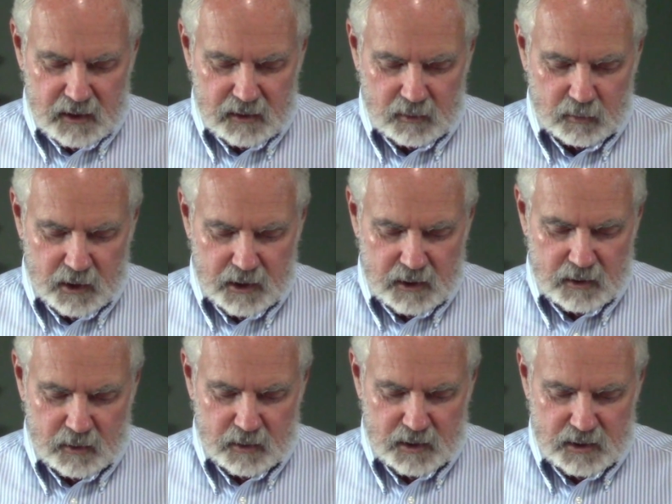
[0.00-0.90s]
the one
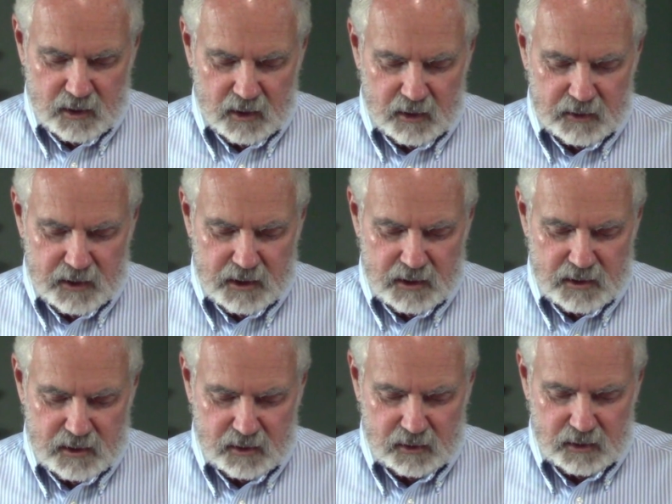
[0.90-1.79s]
who is all that
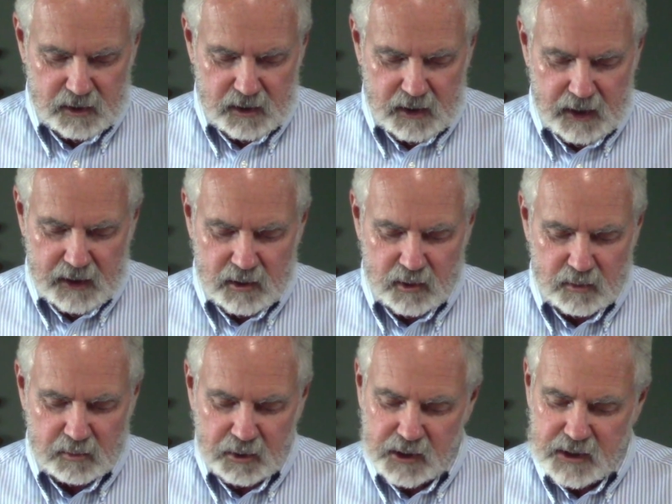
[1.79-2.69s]
is good and who
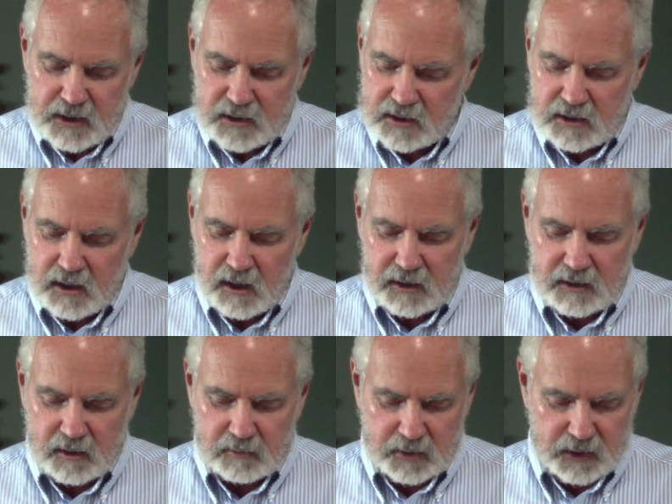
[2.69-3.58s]
pleased God
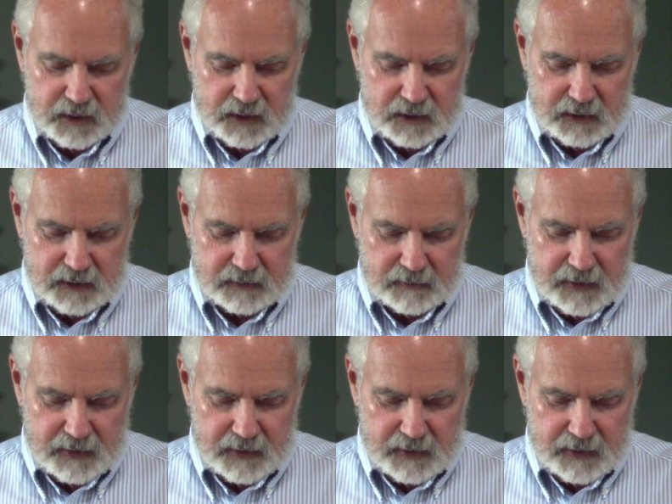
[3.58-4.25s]
completely.